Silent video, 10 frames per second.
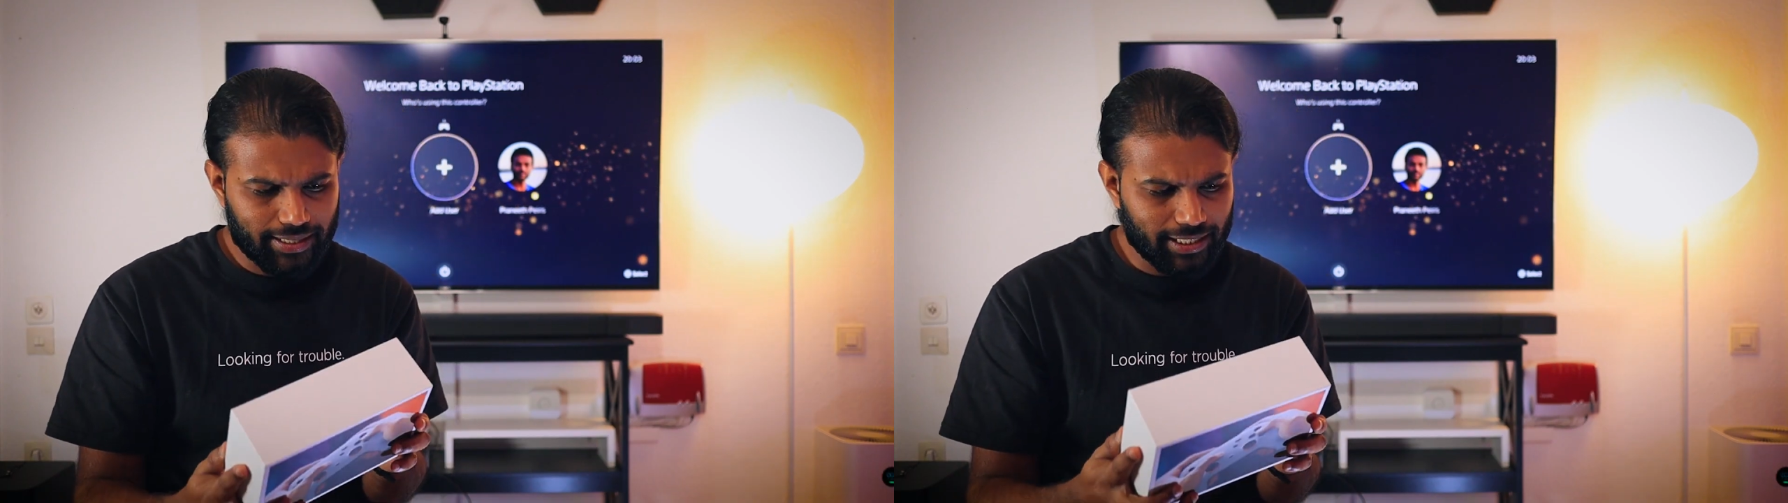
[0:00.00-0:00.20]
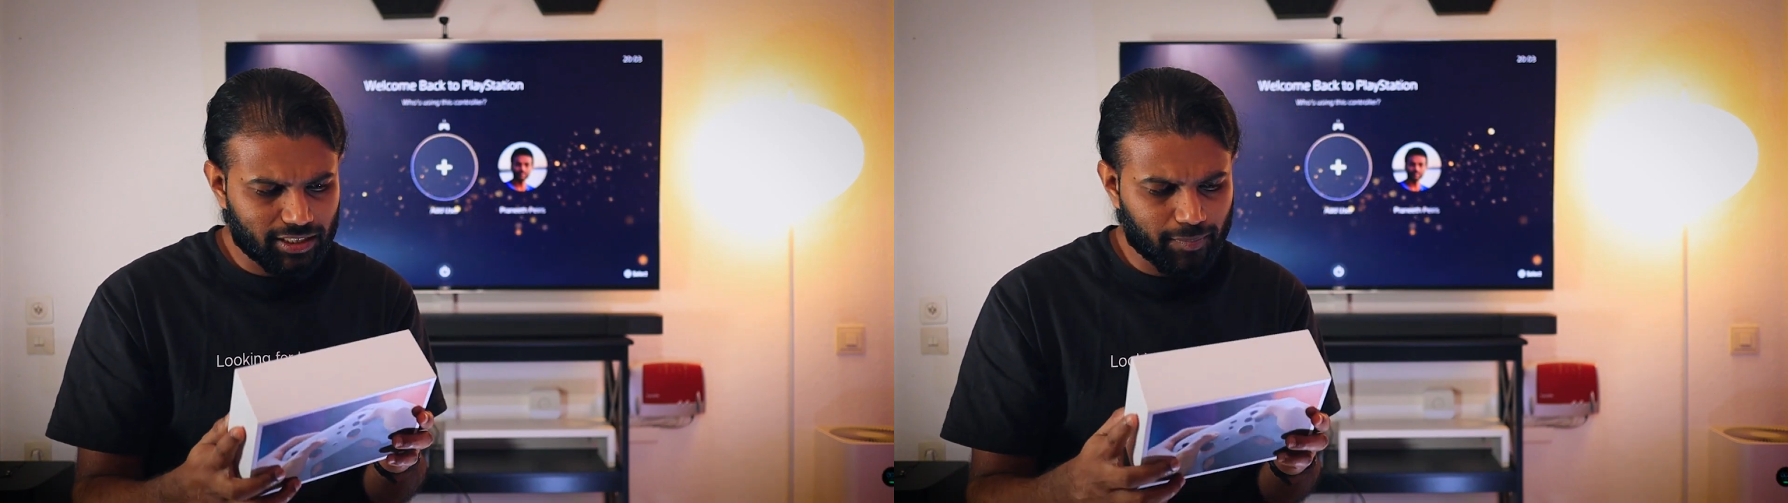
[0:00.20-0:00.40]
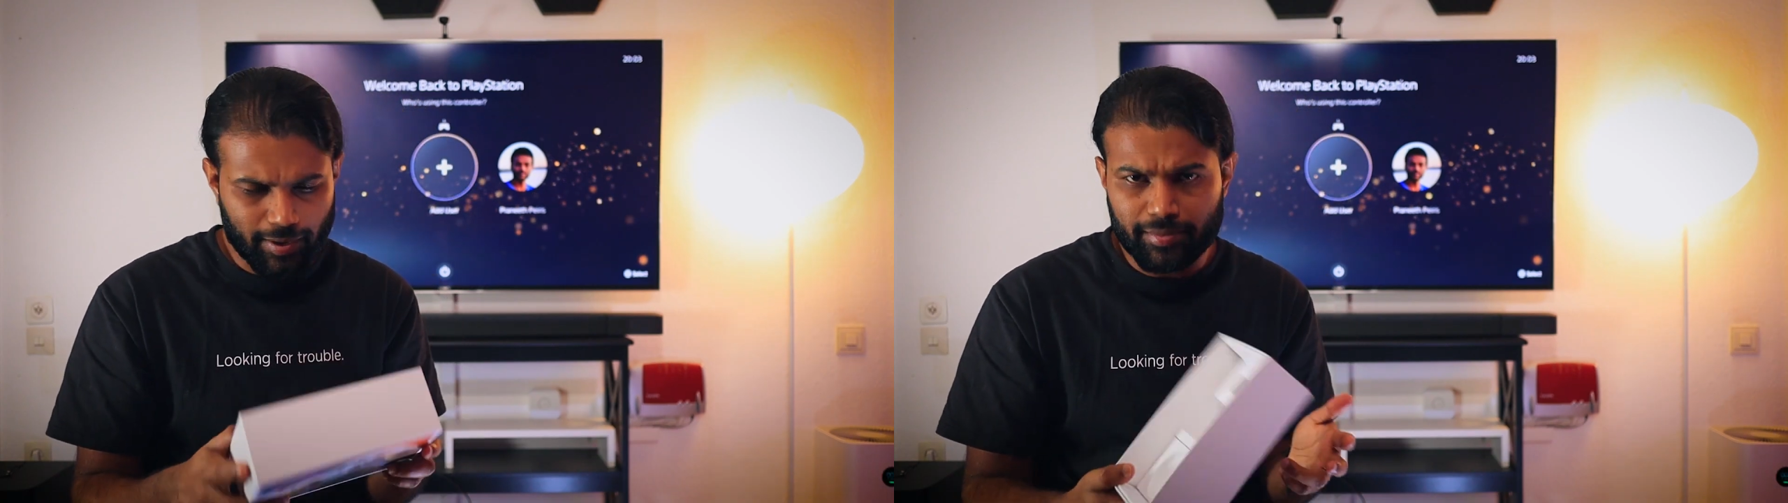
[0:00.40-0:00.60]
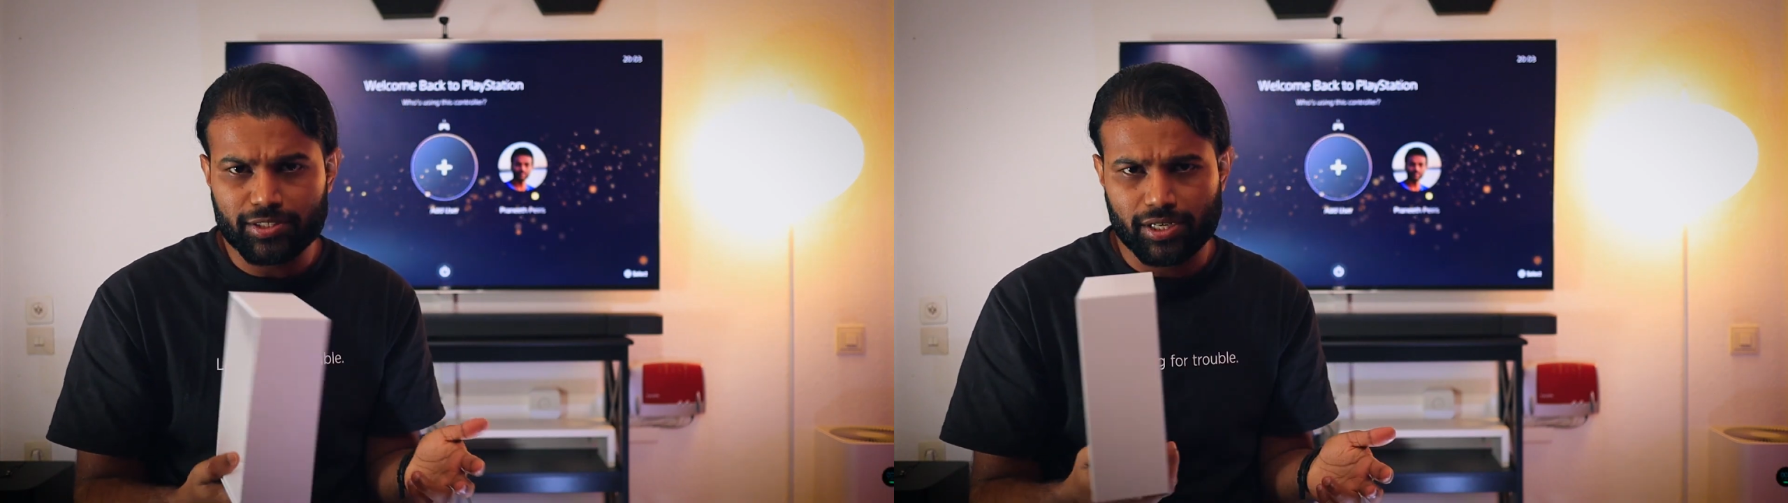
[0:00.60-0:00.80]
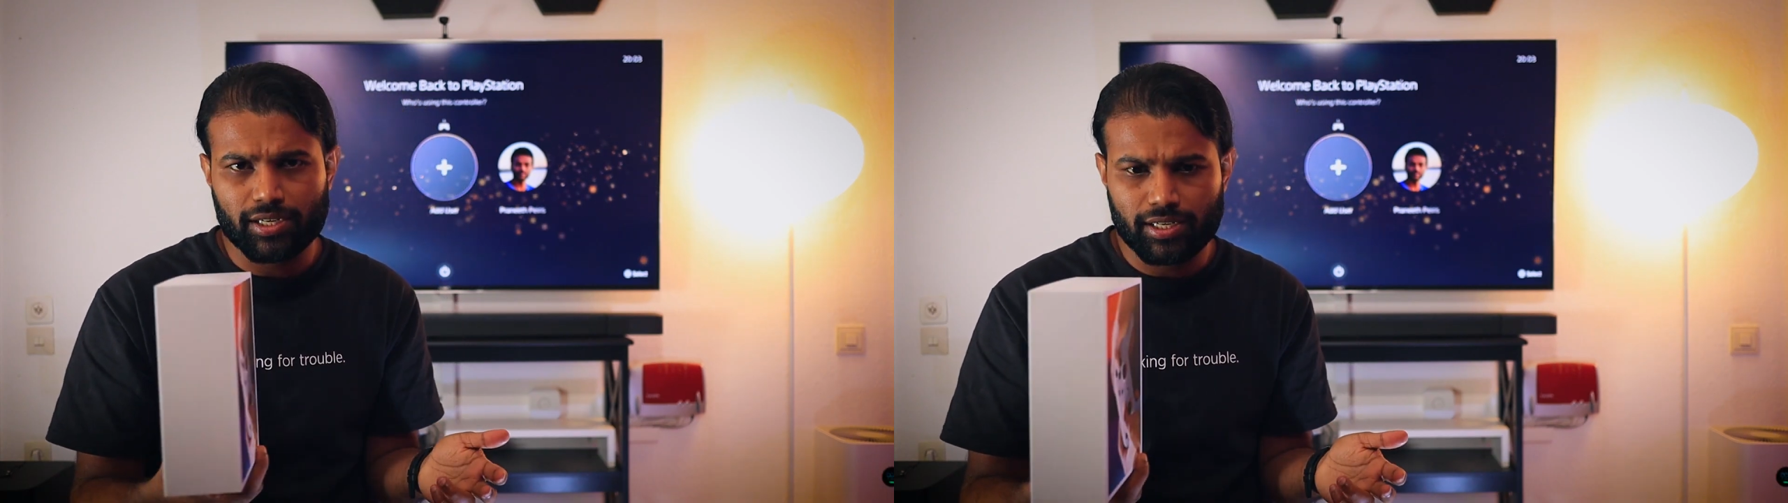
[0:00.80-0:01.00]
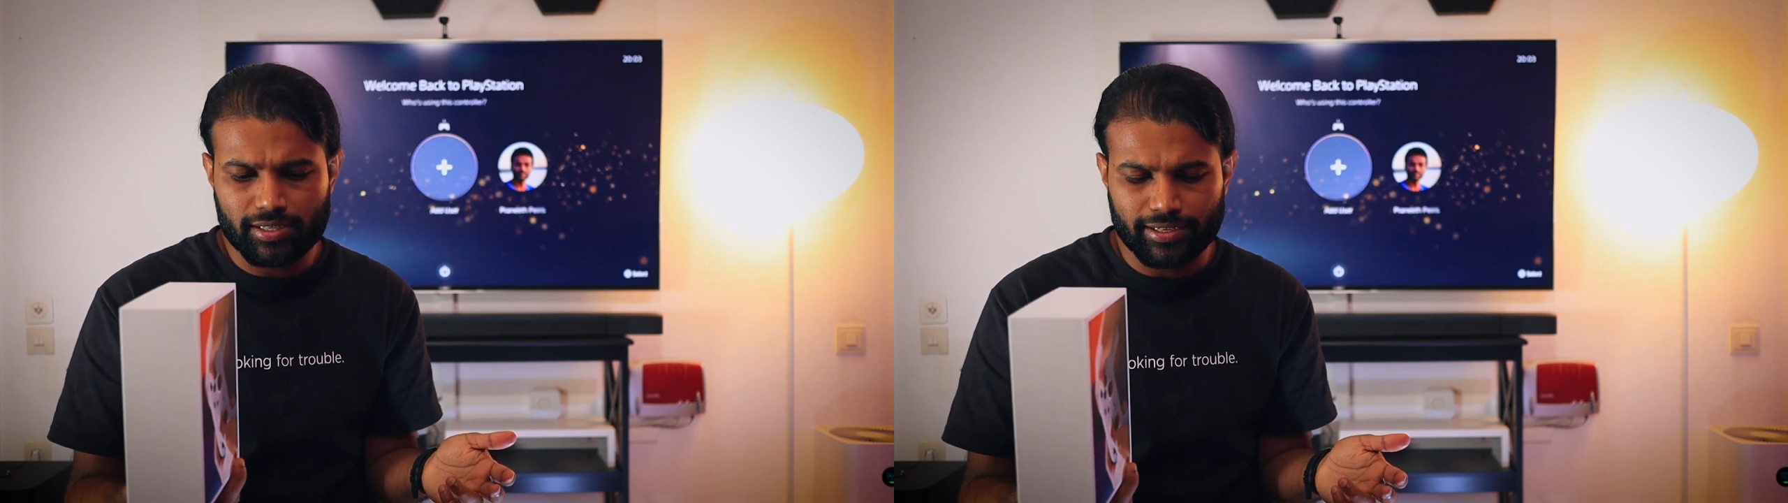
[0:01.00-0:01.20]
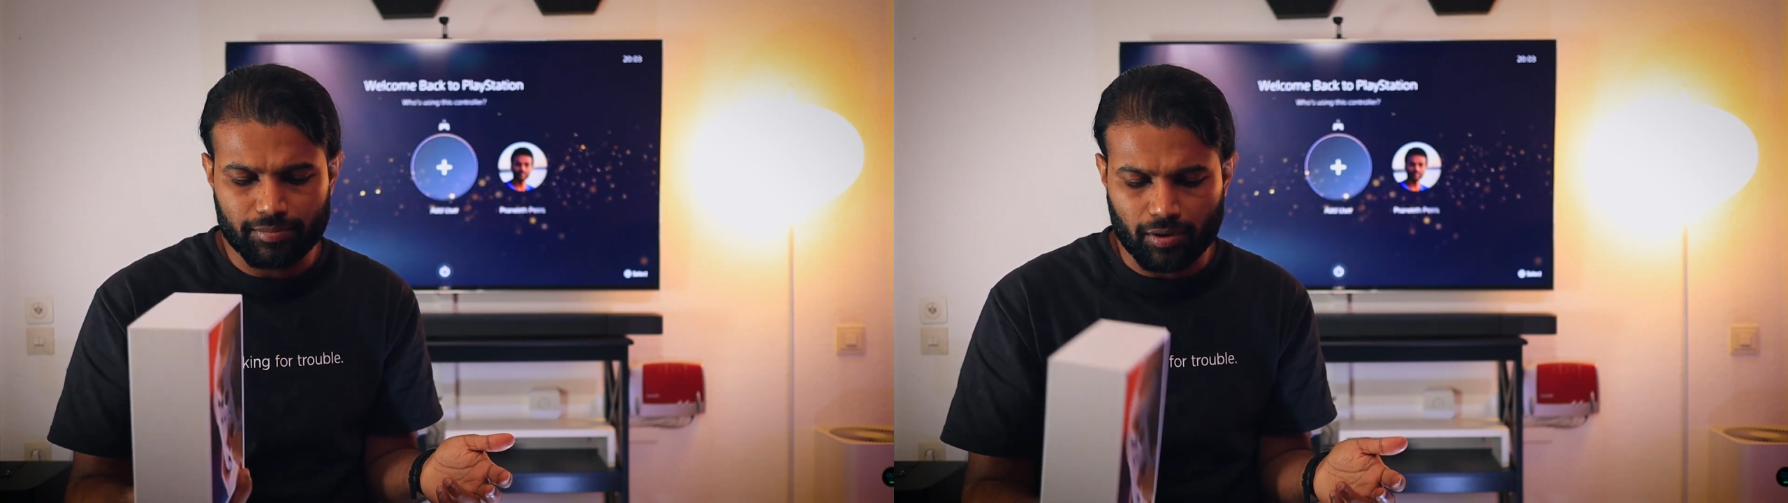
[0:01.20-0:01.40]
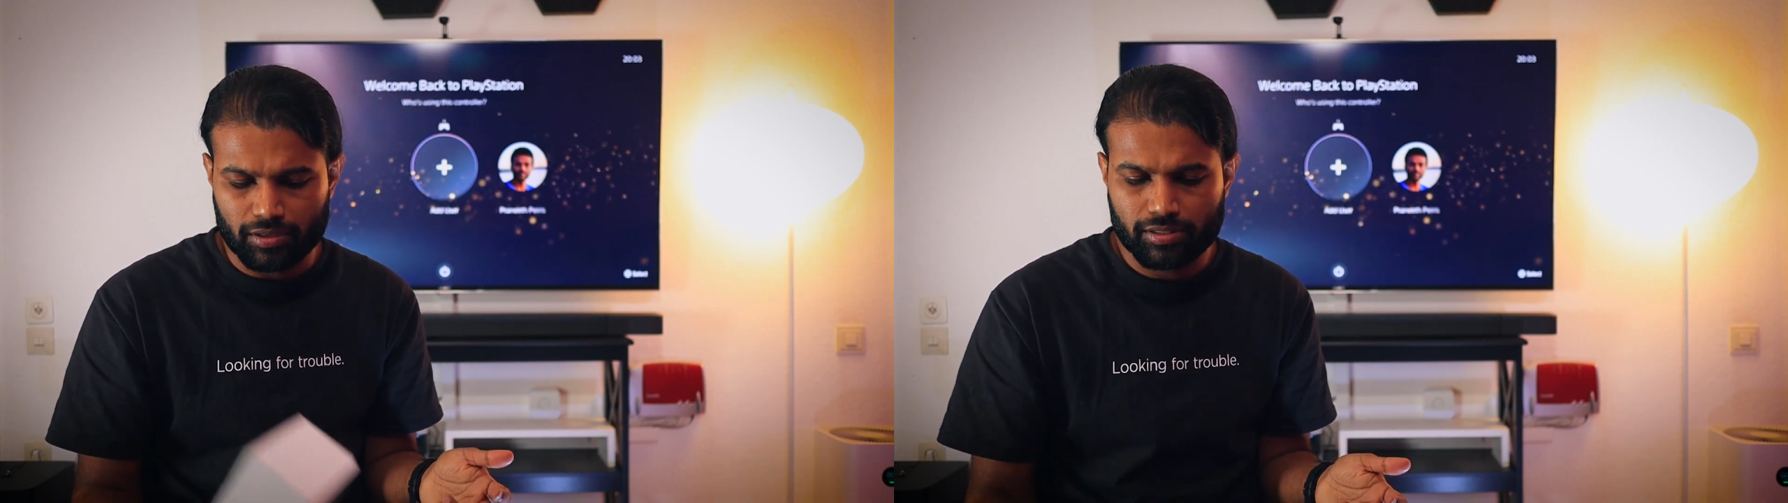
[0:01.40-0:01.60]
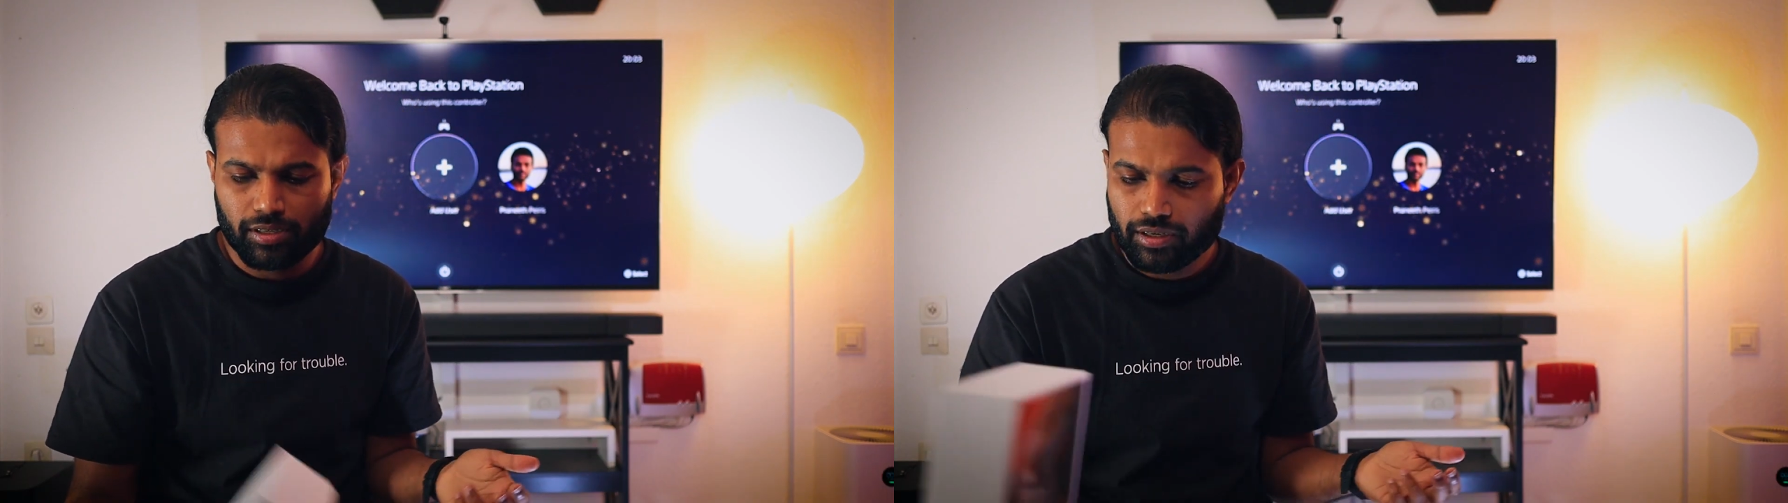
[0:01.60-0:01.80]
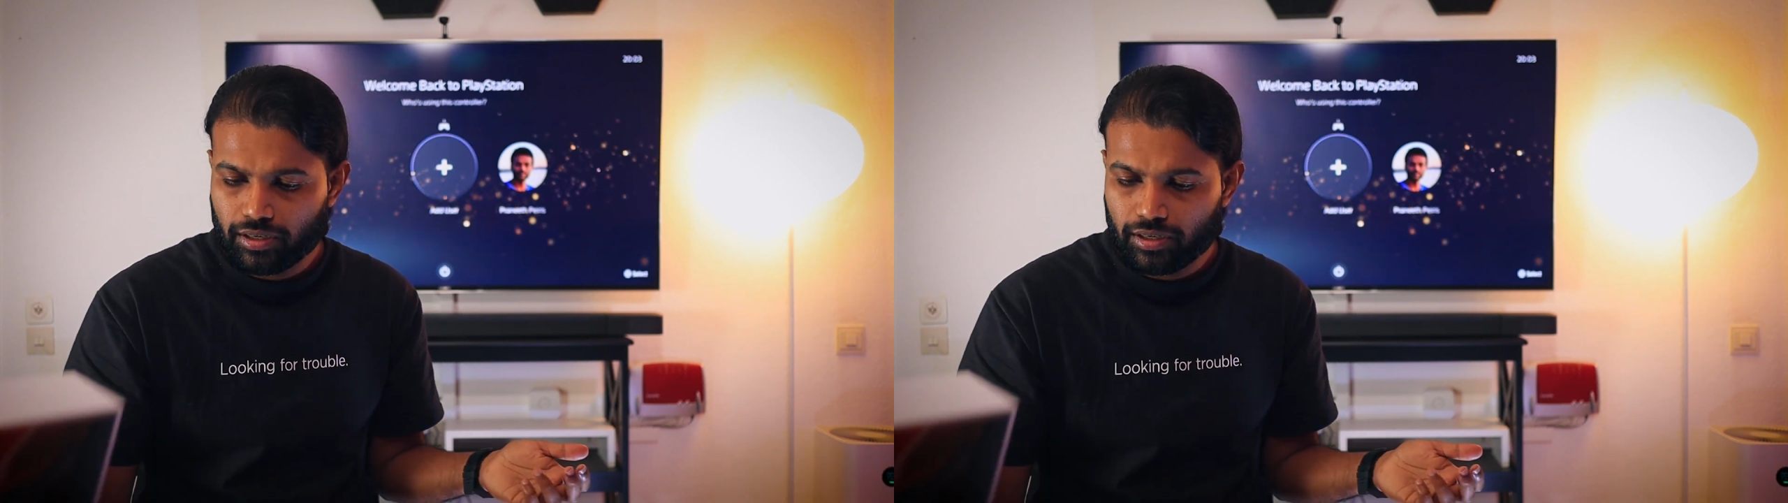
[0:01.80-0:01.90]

that's pretty much it inside the box.